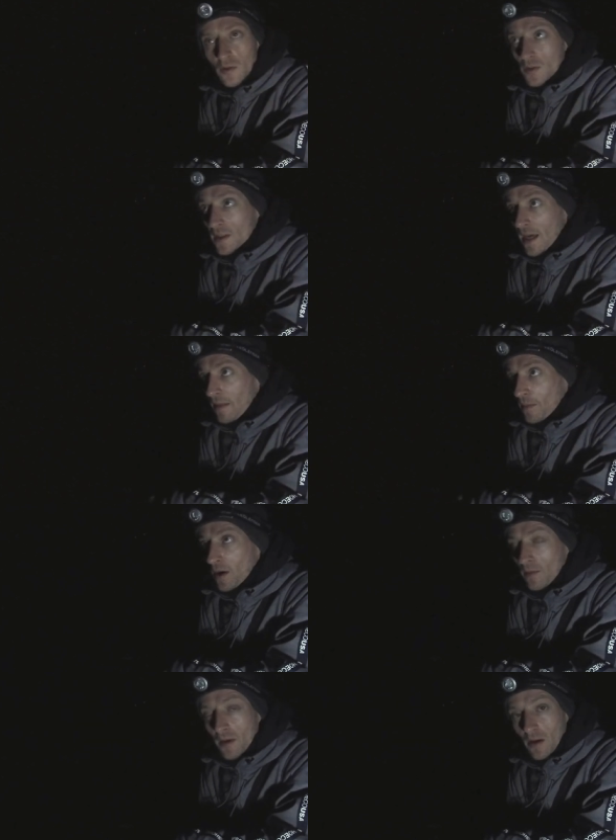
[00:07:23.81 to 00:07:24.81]
using, at the
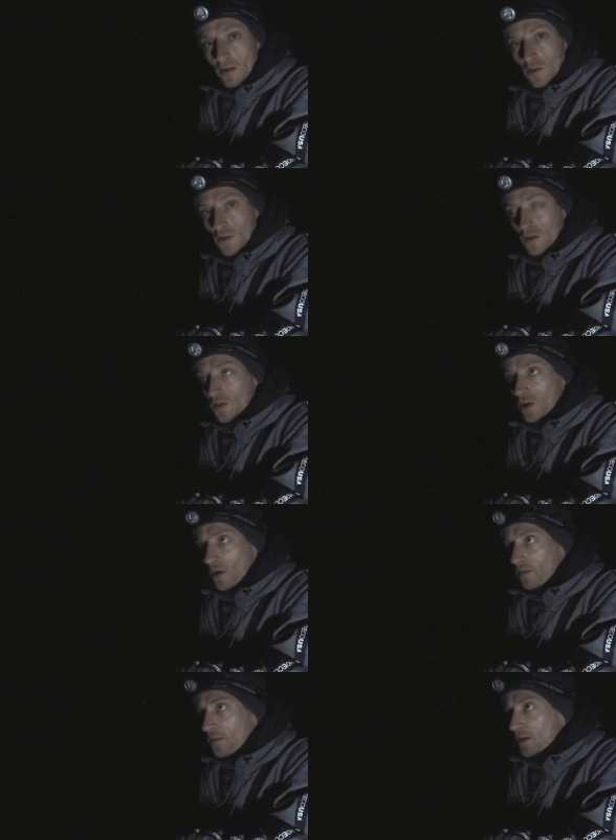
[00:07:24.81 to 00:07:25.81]
moment, I've just got
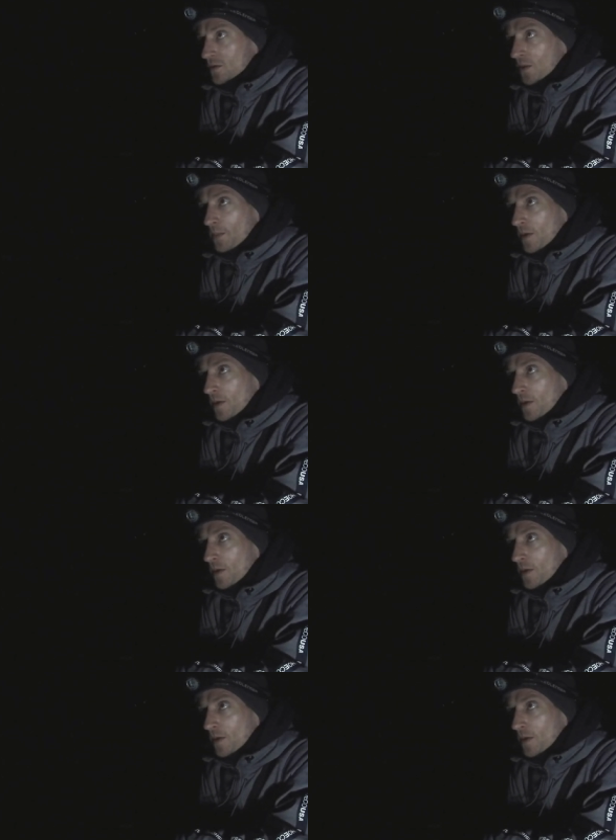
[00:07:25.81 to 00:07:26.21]
scallop frills on